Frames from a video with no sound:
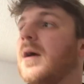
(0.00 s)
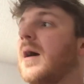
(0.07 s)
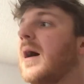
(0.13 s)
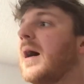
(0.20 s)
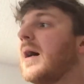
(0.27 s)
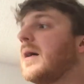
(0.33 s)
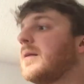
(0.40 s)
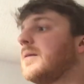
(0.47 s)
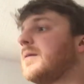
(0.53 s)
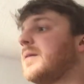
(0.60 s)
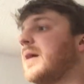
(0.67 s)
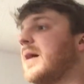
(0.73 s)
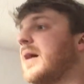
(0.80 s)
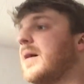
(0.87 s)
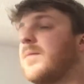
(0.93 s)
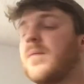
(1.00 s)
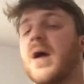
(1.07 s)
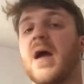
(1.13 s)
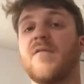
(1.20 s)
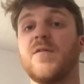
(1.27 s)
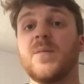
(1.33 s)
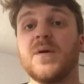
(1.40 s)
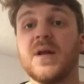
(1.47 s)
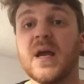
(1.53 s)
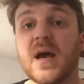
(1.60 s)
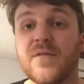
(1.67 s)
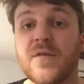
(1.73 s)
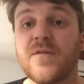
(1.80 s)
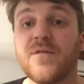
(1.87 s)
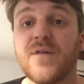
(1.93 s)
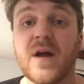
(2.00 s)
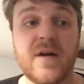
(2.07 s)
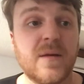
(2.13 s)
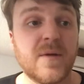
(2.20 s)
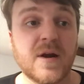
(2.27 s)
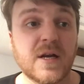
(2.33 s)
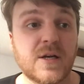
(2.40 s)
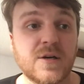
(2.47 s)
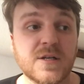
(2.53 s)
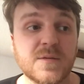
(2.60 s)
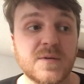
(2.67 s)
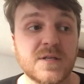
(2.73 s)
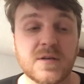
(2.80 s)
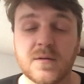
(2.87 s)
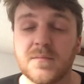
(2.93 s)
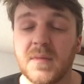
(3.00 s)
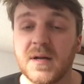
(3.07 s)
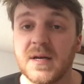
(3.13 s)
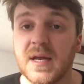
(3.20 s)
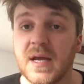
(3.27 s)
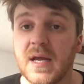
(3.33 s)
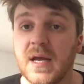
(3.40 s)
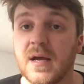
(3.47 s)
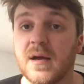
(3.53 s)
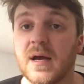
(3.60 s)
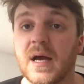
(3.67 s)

And everybody have a very Merry Christmas on Monday.